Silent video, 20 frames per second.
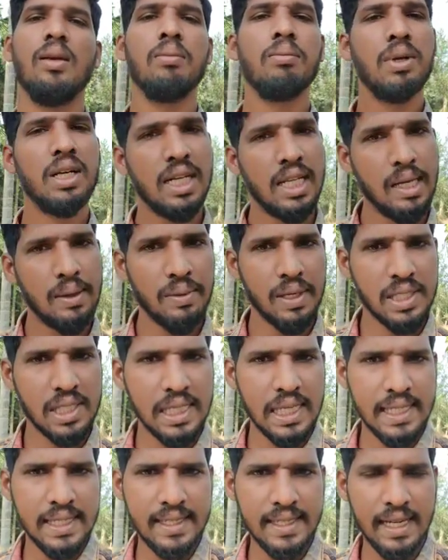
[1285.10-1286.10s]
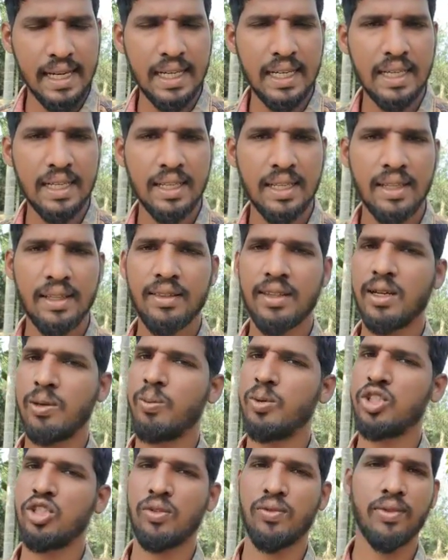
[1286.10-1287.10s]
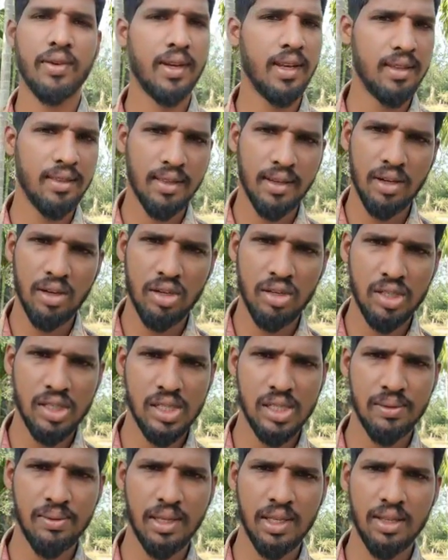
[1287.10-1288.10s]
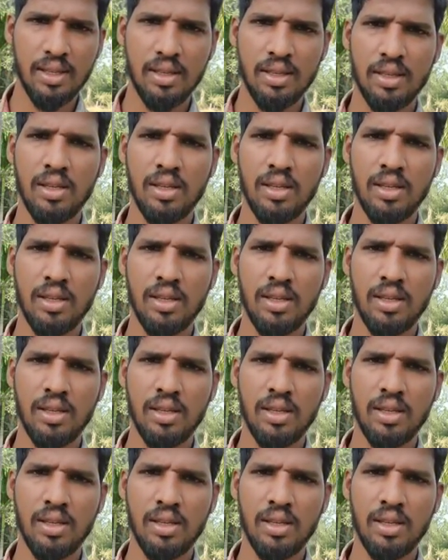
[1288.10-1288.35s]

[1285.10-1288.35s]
But in western side that much of rain they are not receiving.